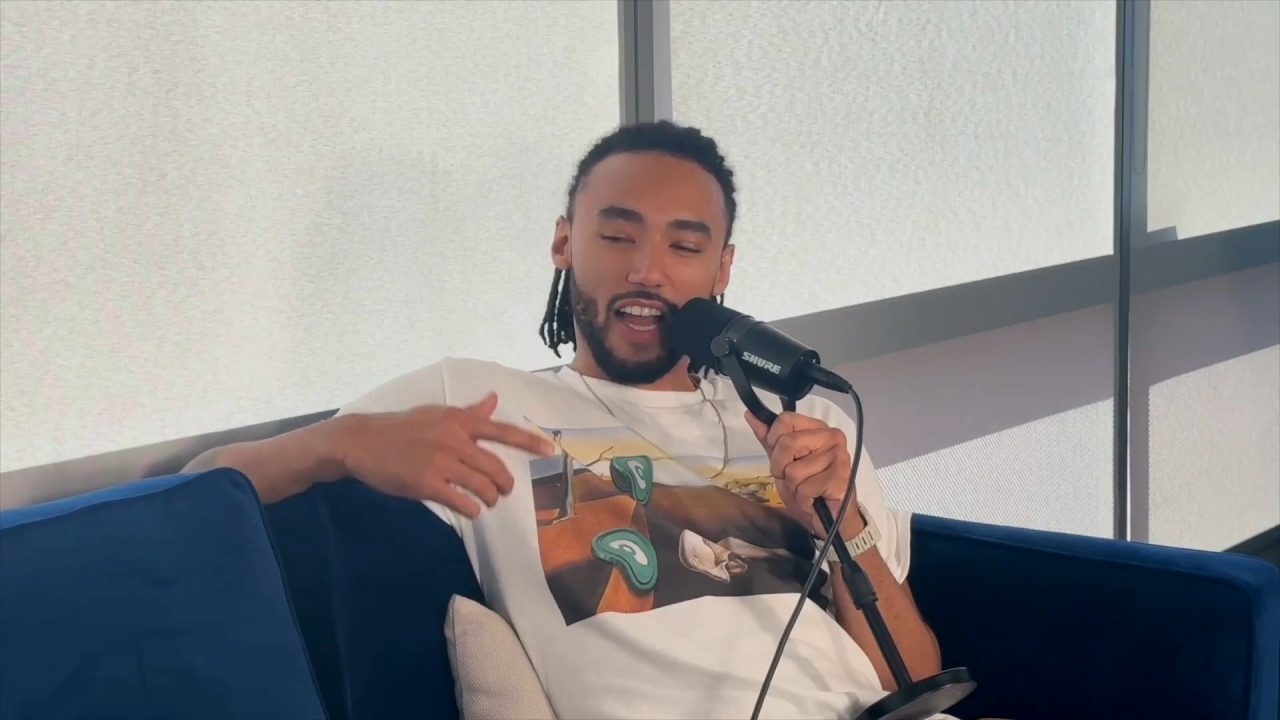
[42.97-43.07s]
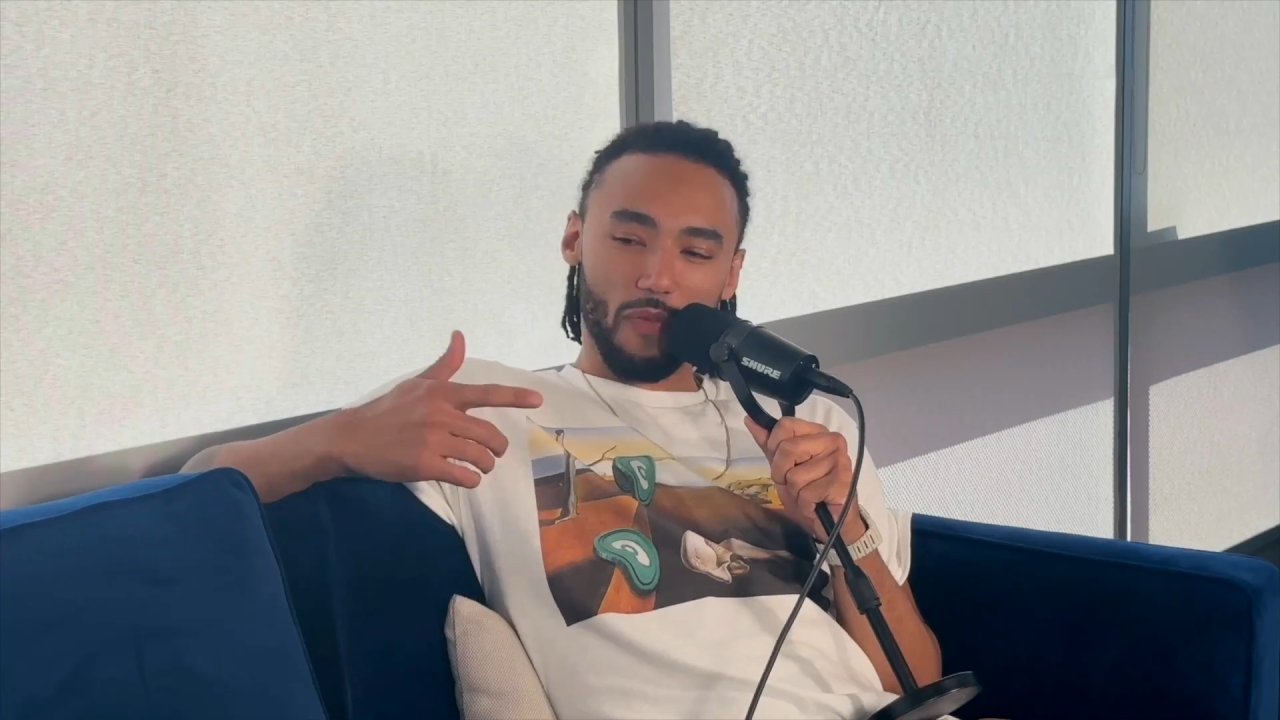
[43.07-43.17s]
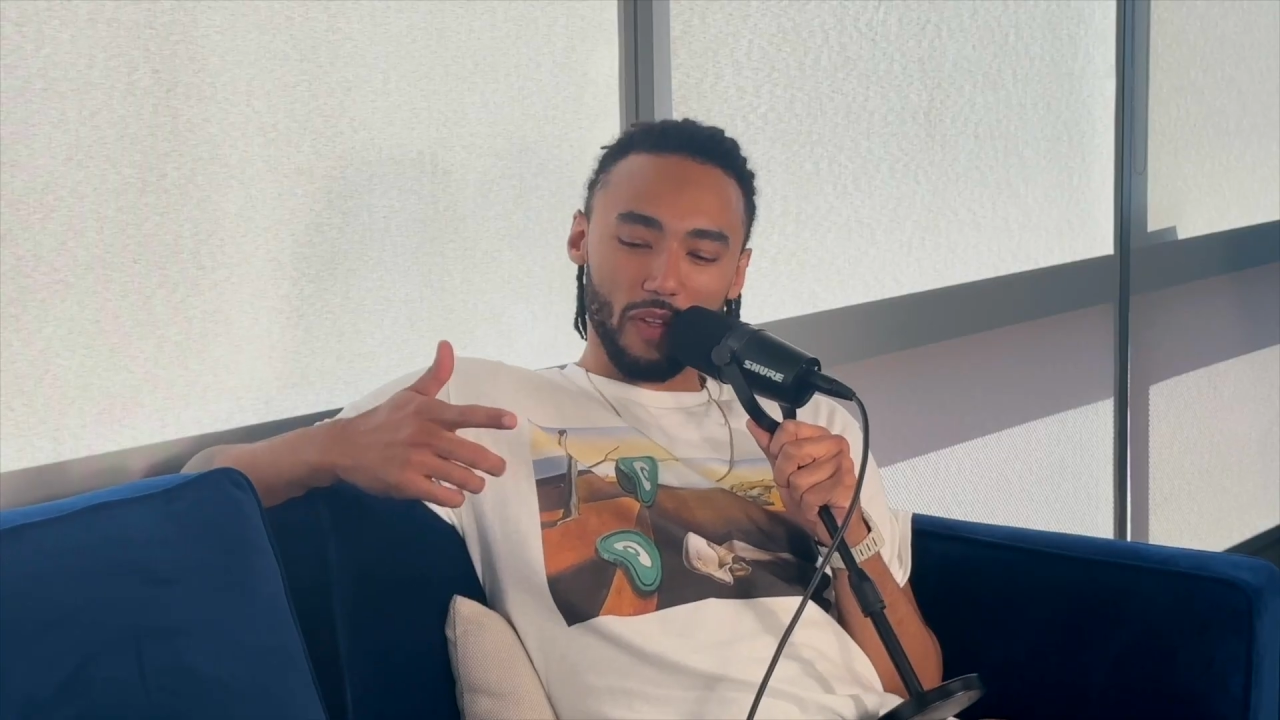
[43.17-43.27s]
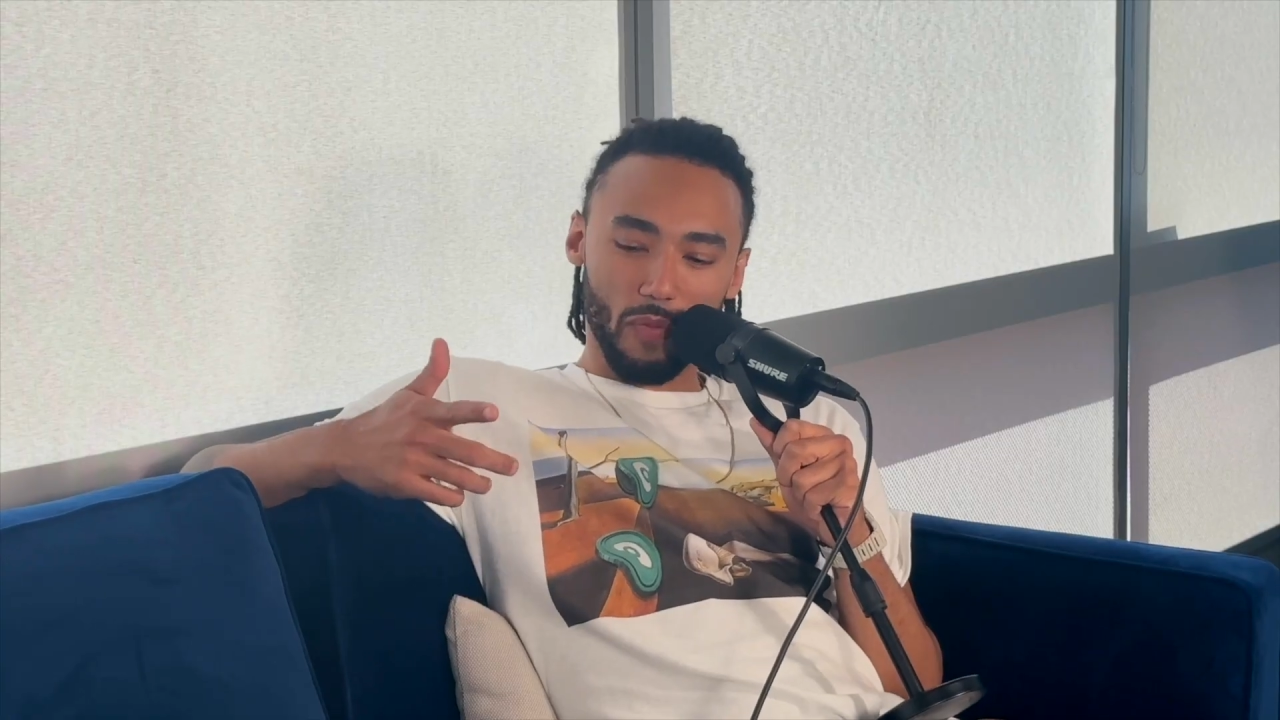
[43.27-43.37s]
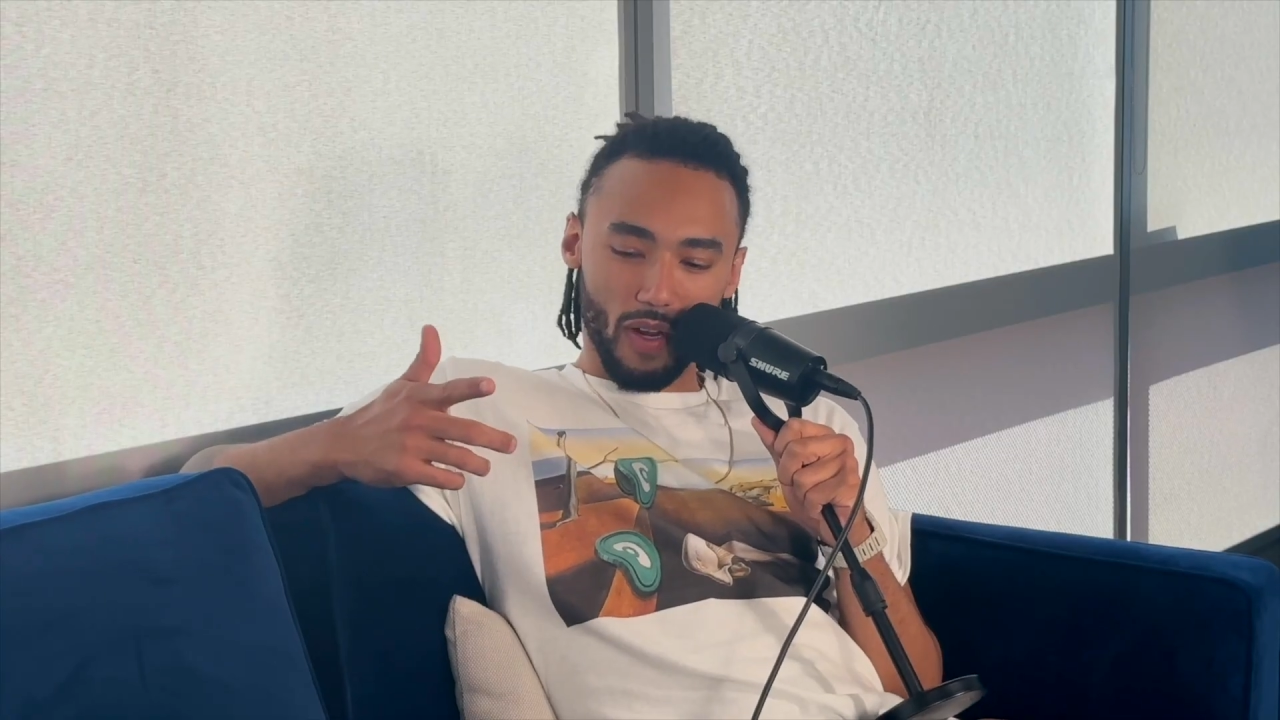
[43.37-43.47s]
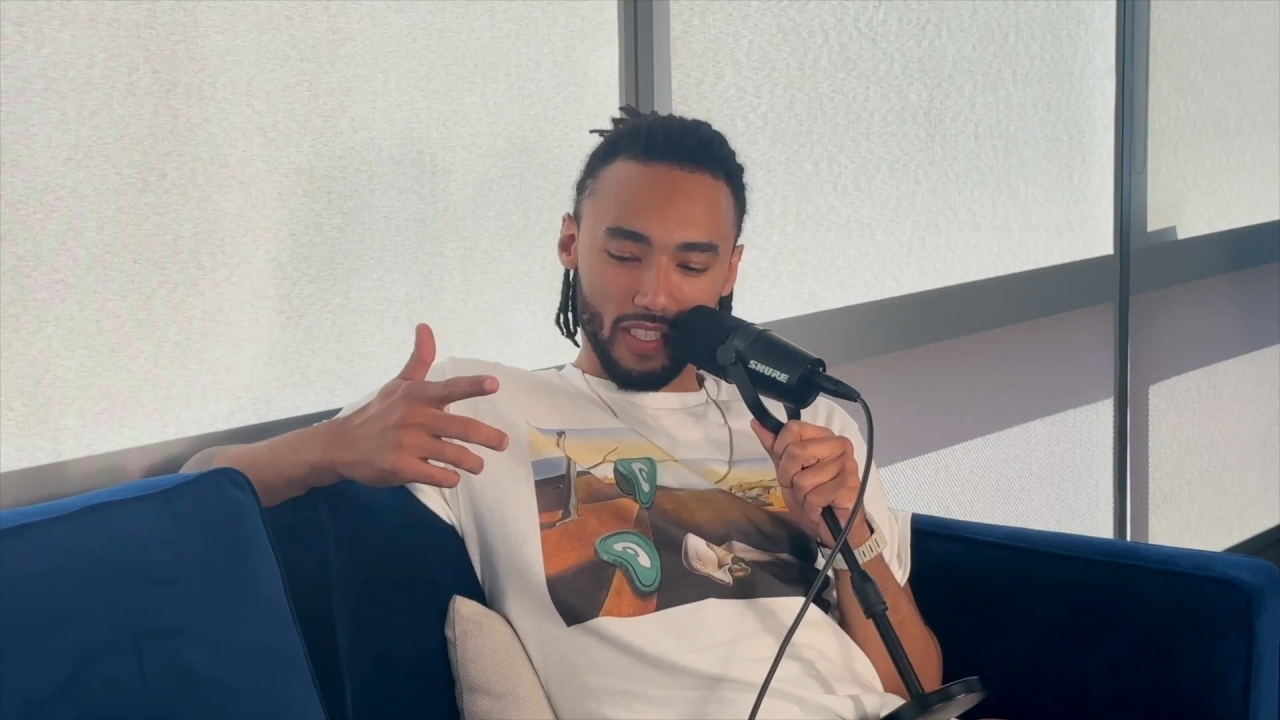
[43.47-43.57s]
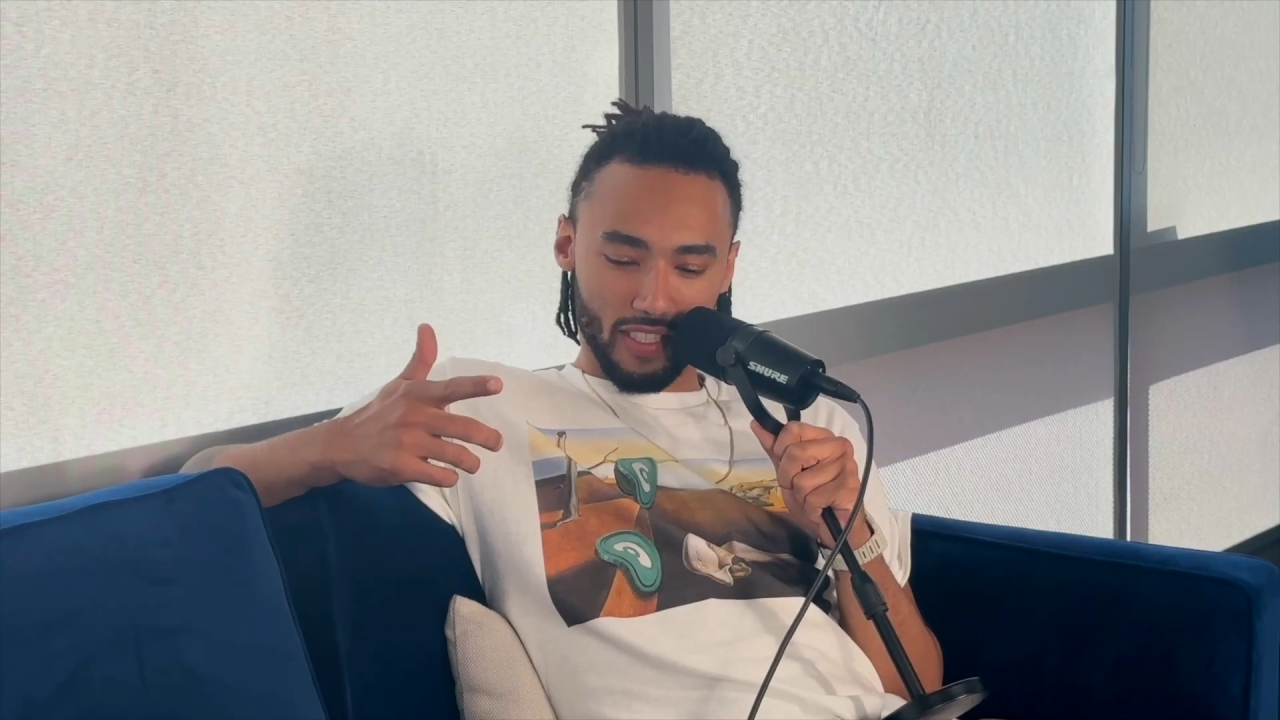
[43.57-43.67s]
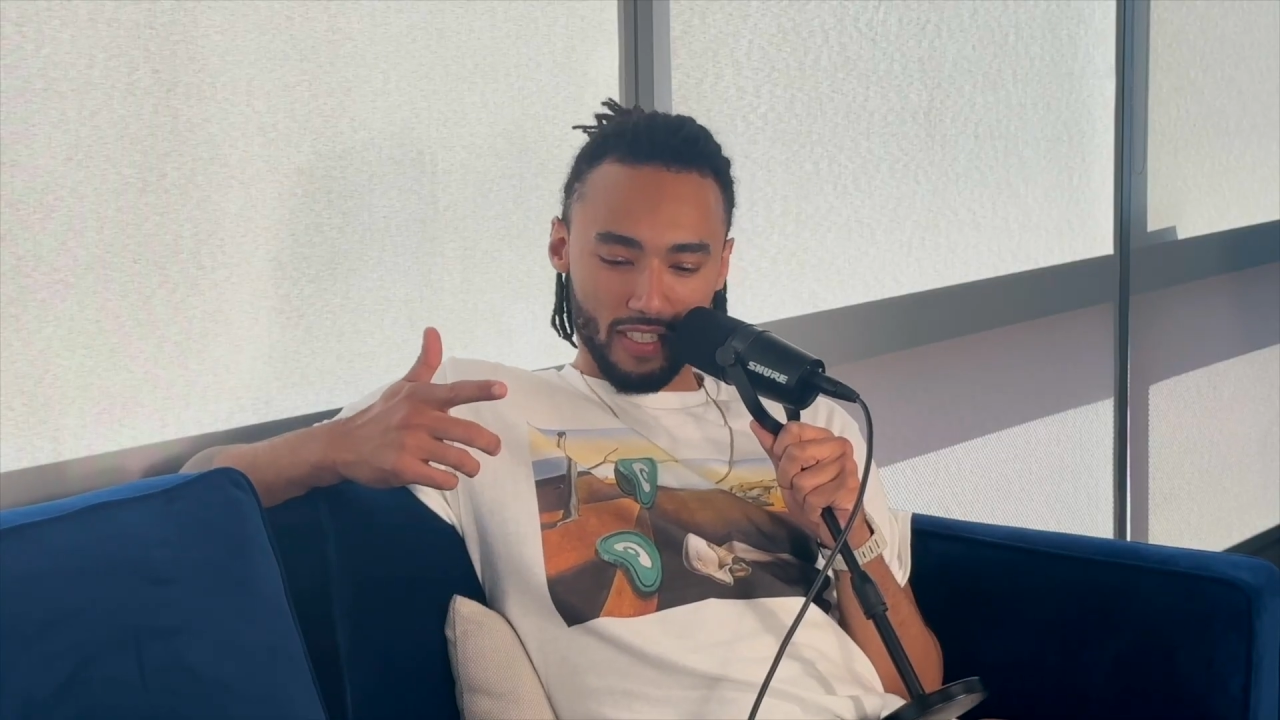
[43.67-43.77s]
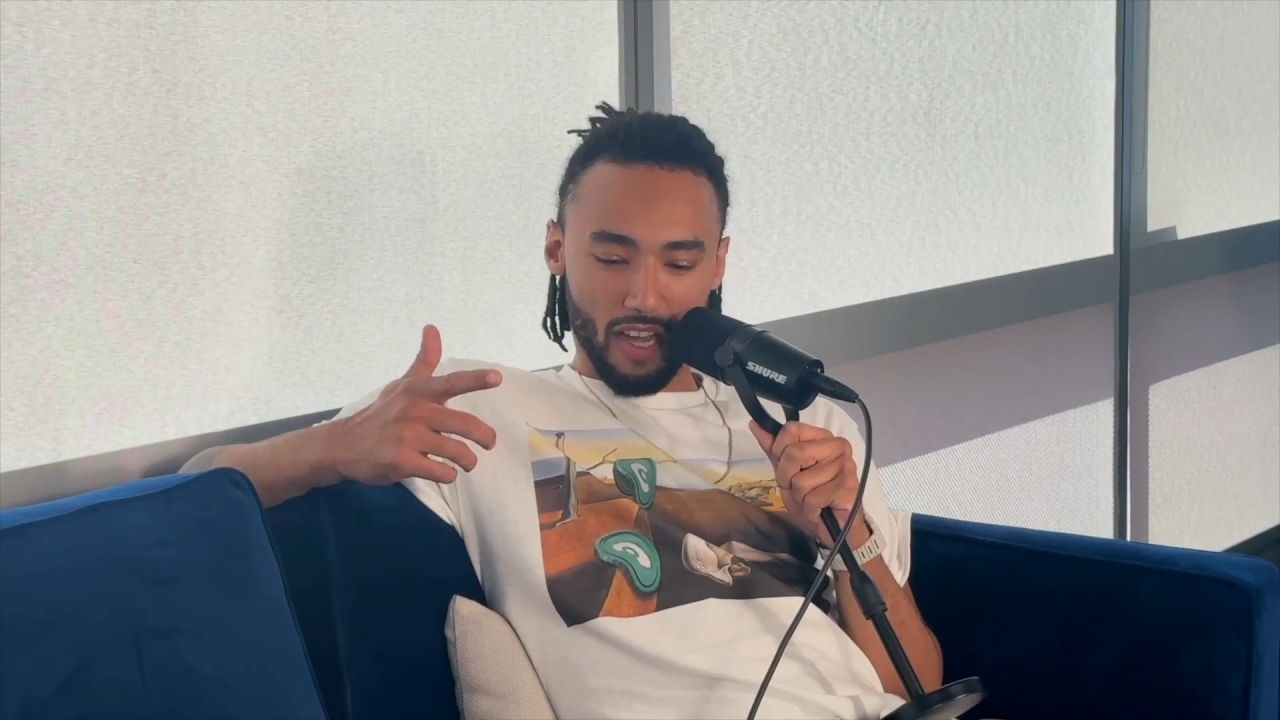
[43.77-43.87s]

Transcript: I really wanted to